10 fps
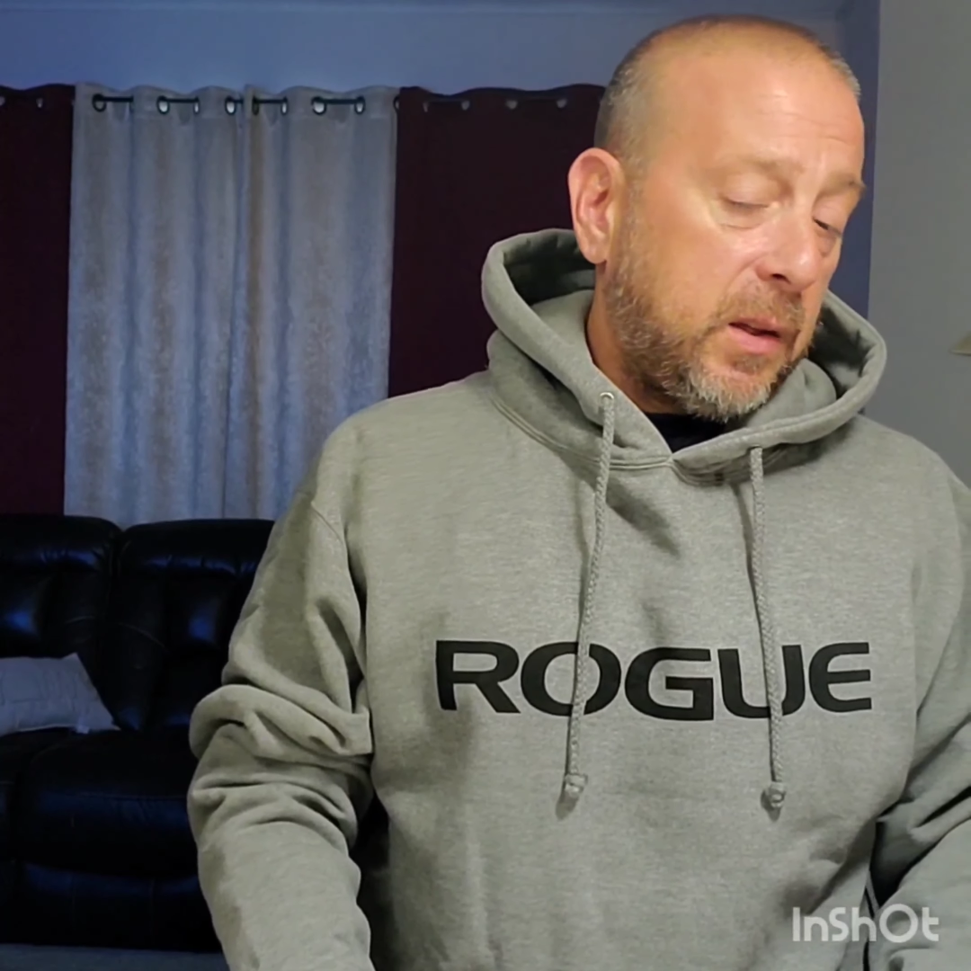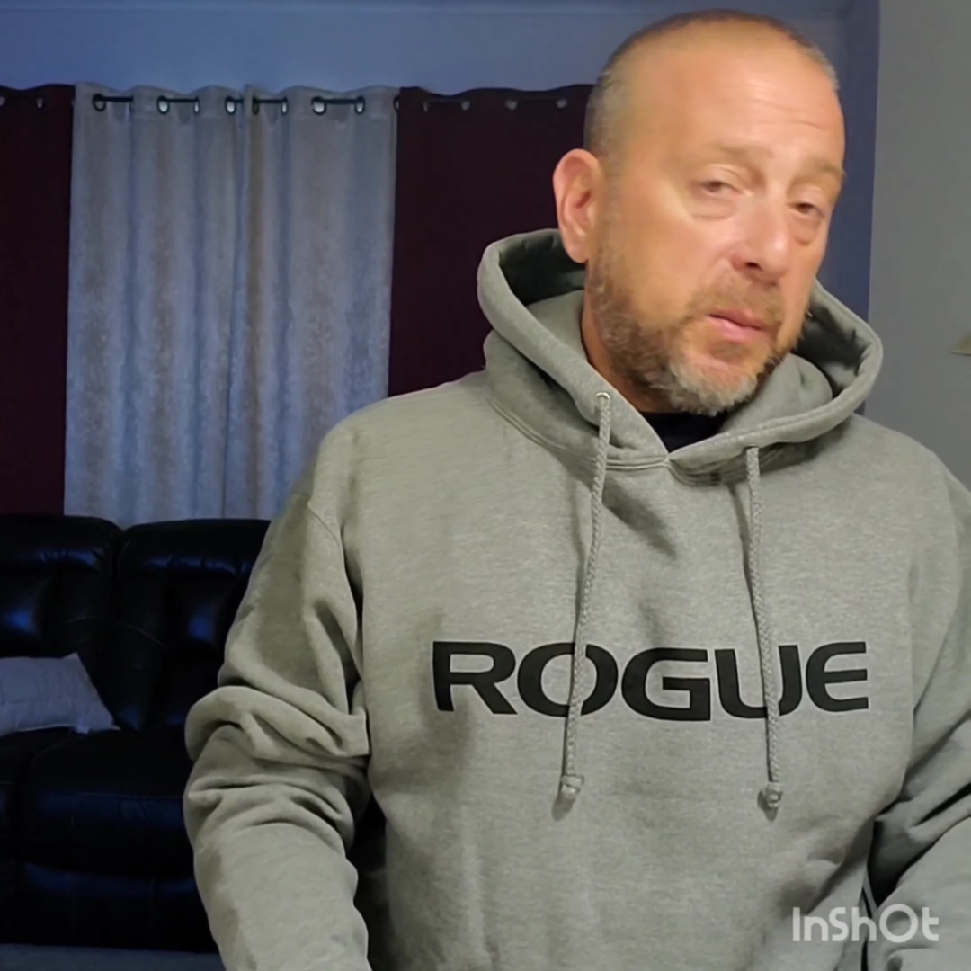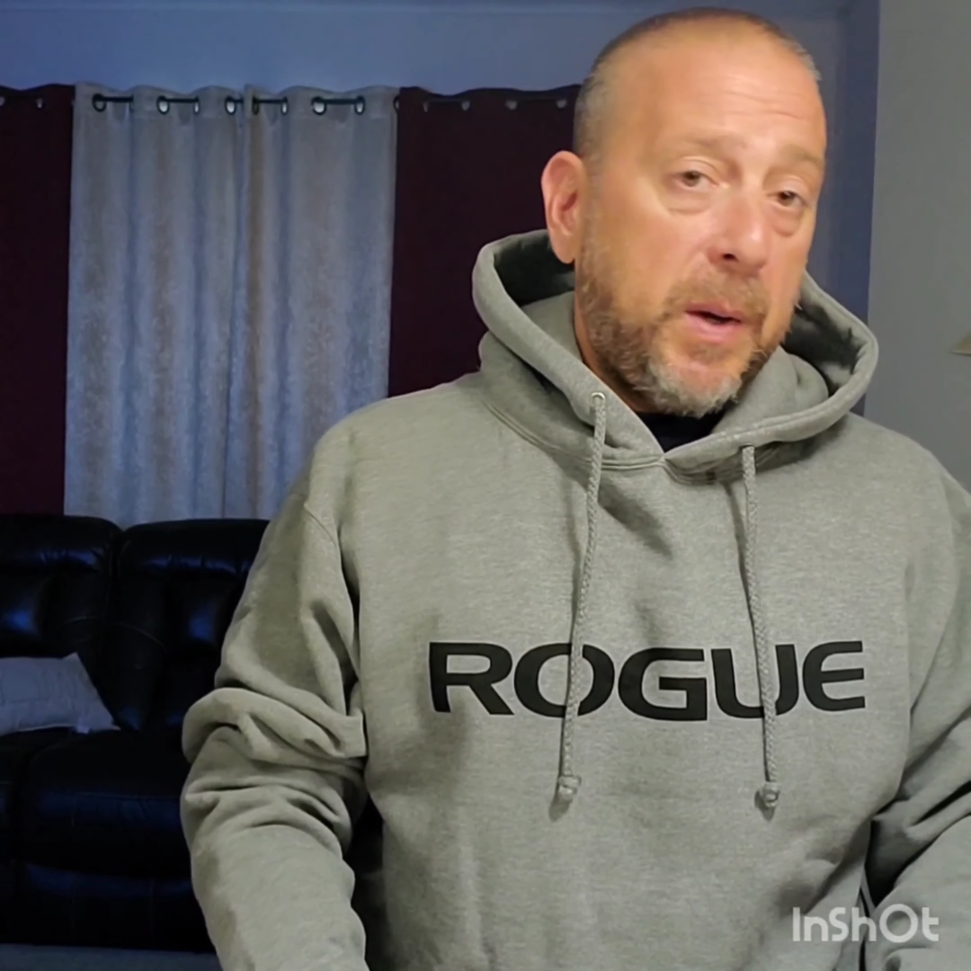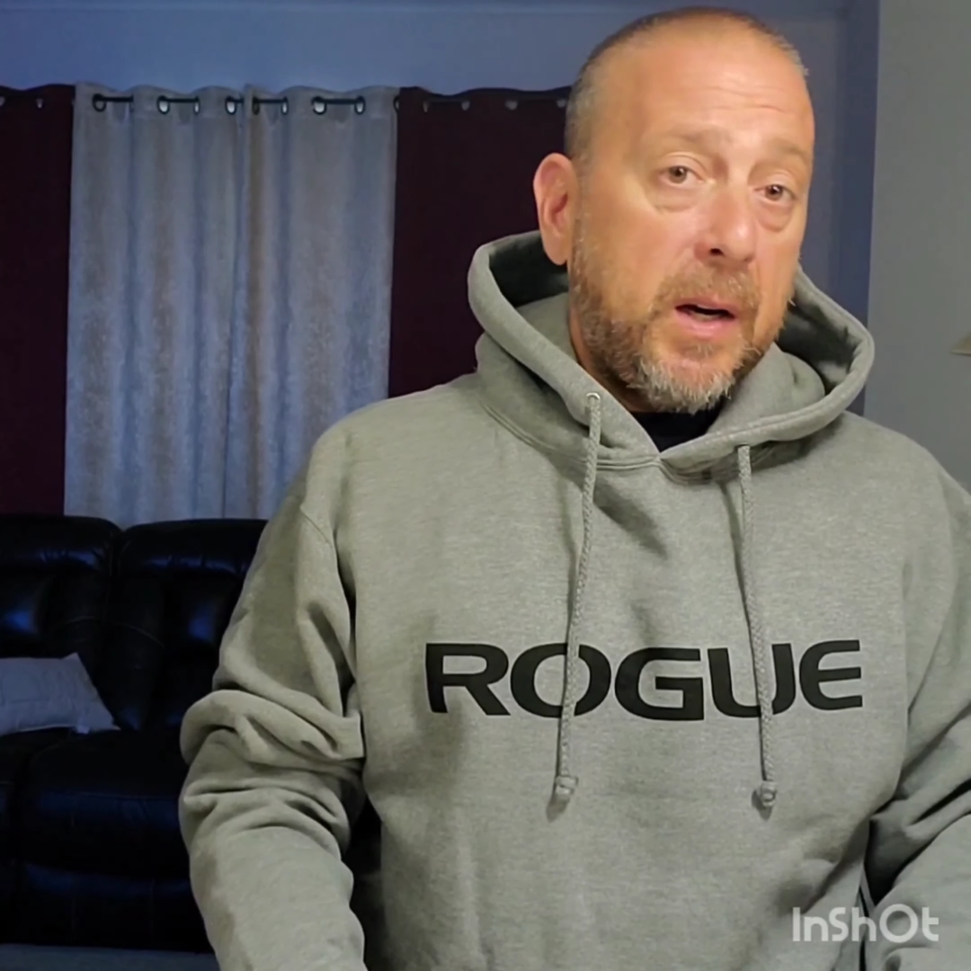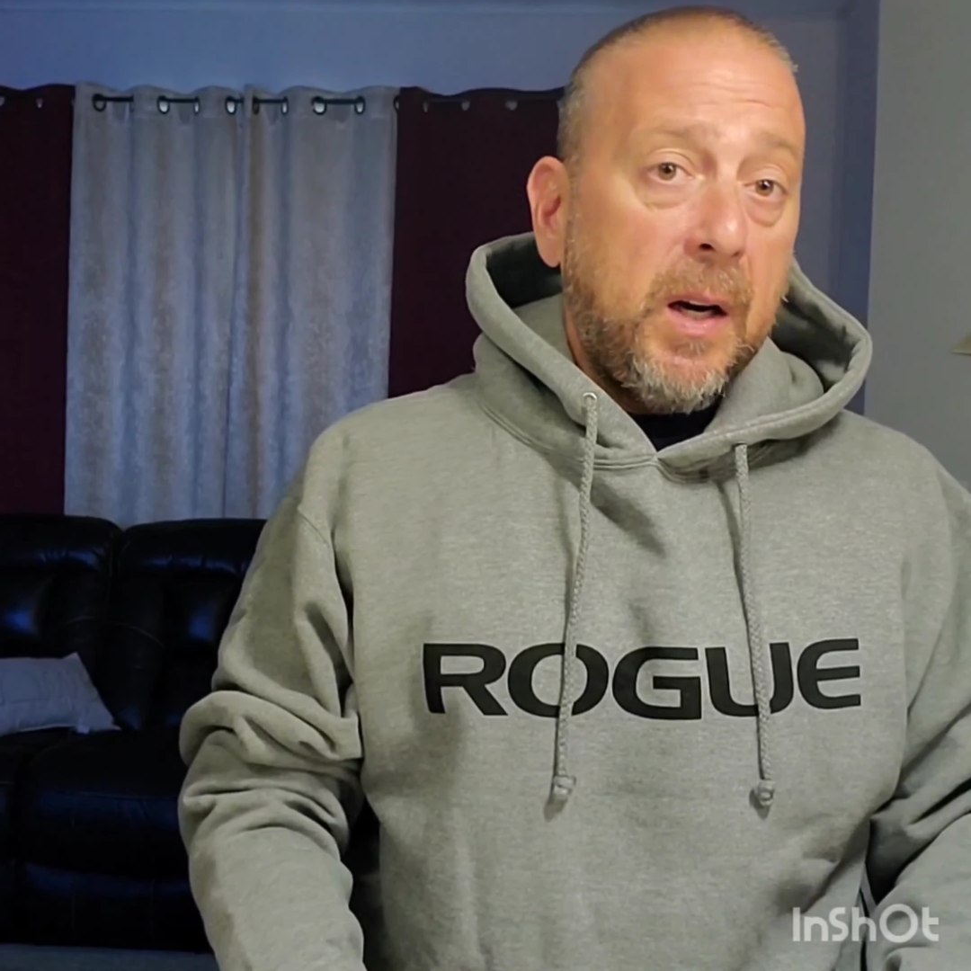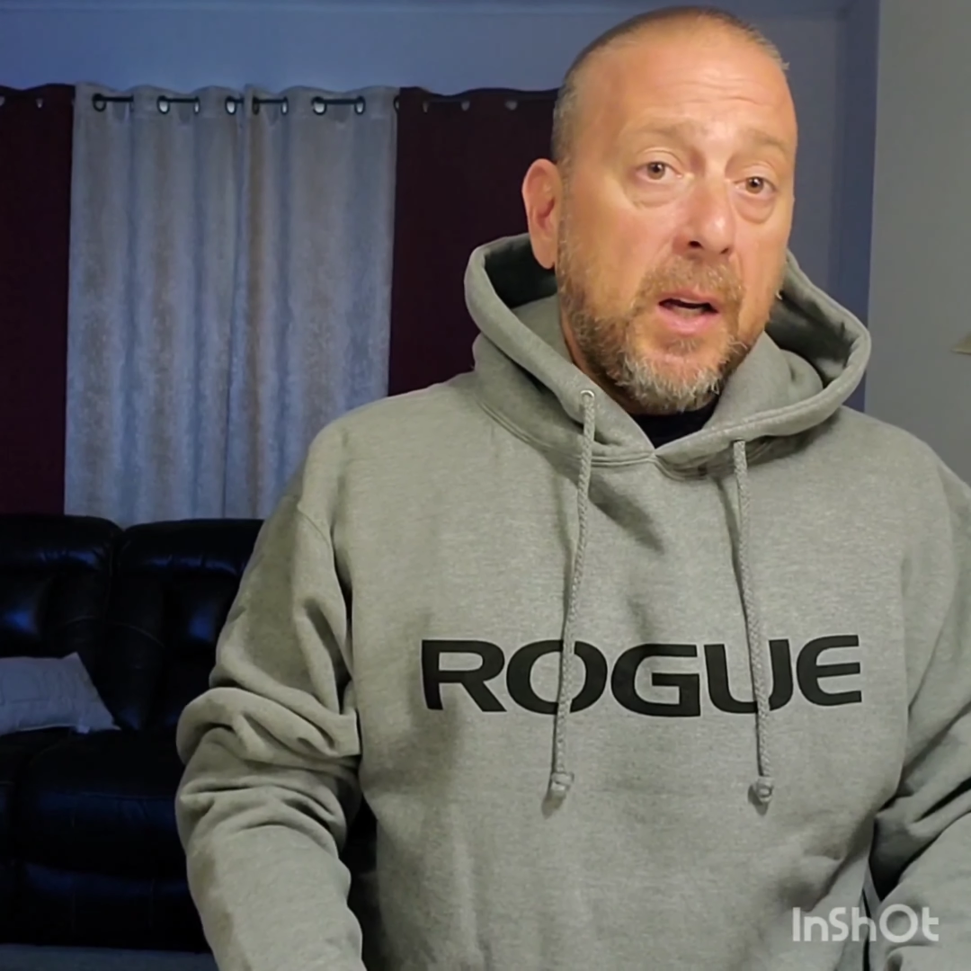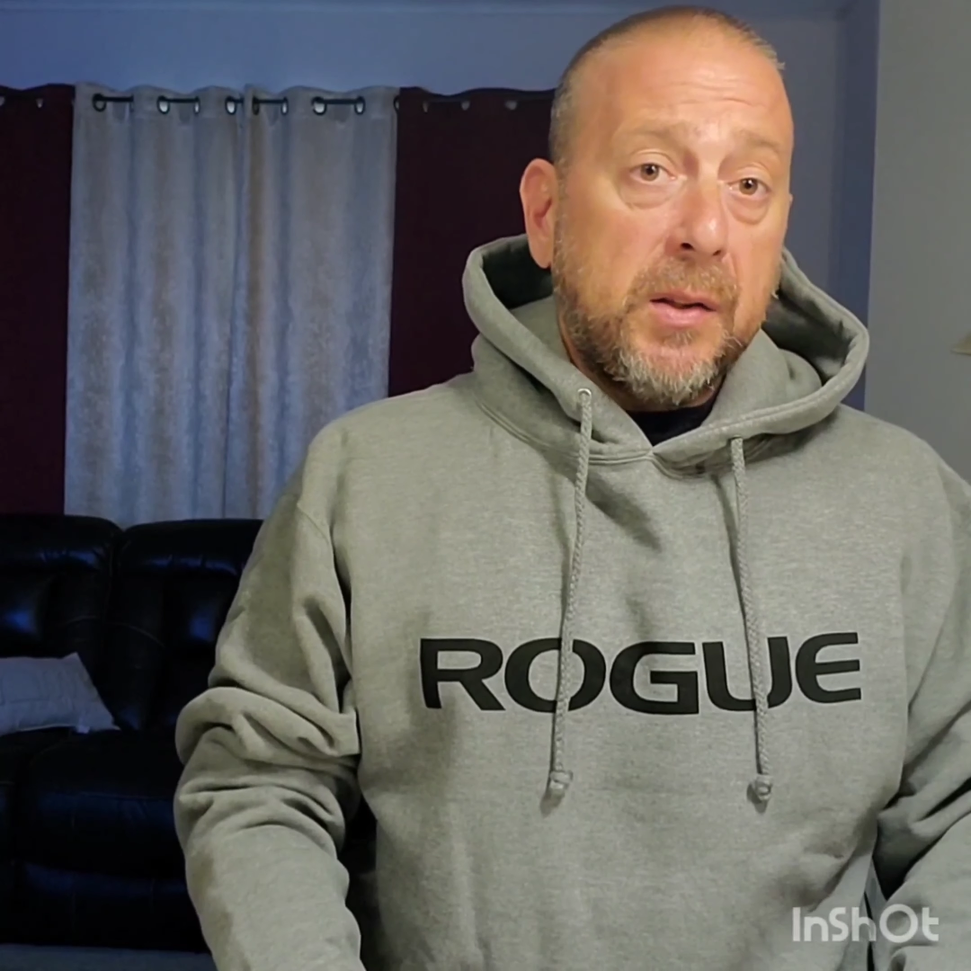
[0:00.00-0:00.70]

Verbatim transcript: is there.